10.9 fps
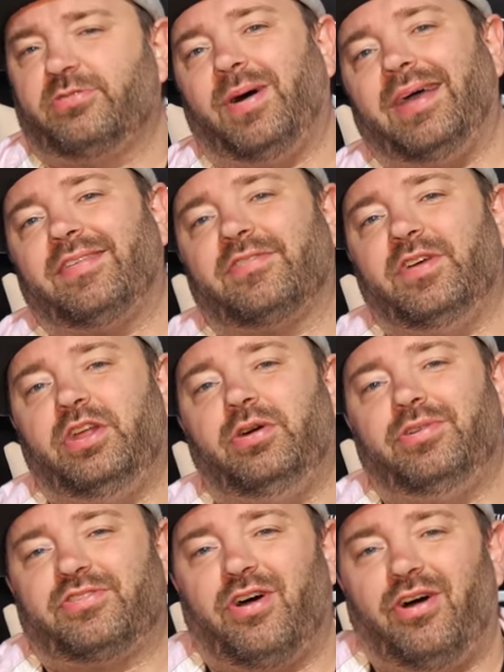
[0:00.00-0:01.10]
That's why this
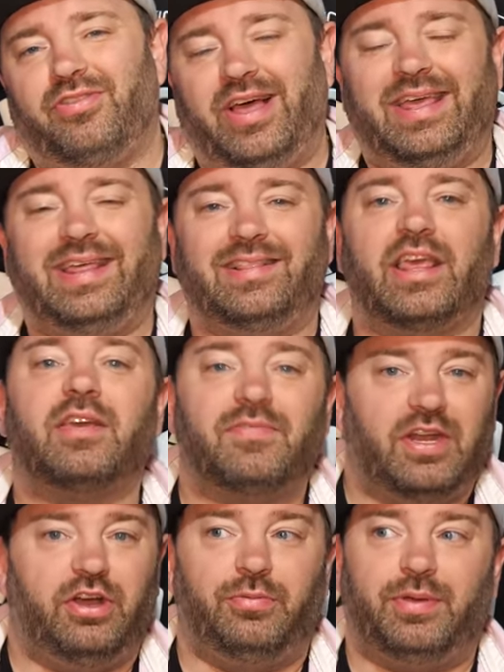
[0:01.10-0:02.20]
video is called a leak
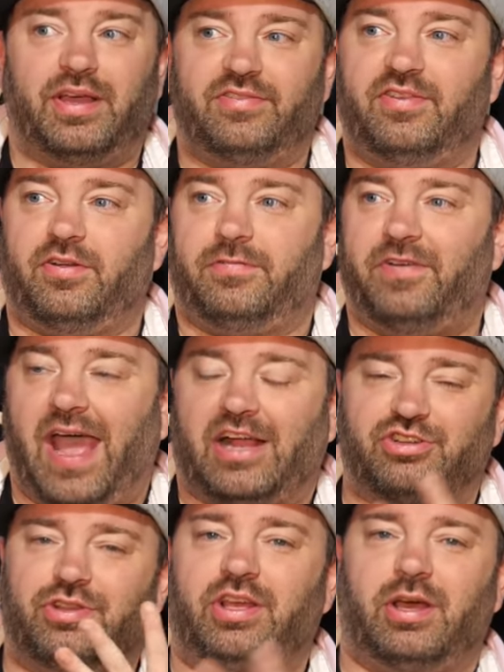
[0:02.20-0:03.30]
video because these are
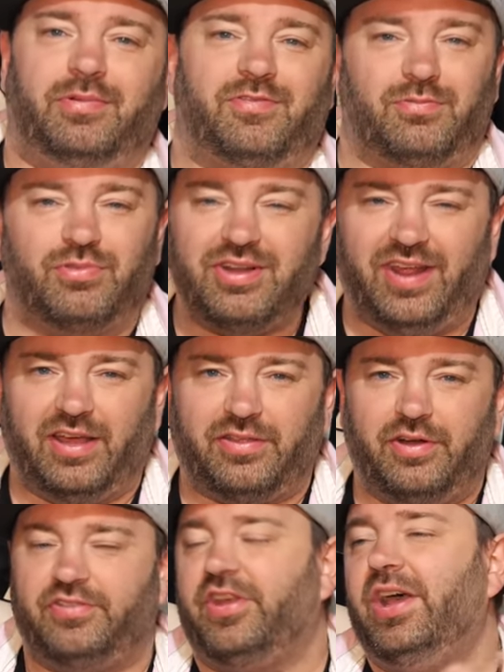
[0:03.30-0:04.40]
factually coming from
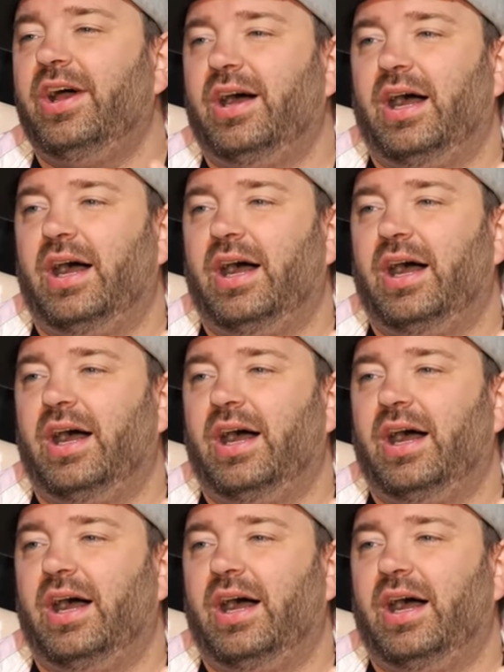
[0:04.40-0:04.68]
retailers,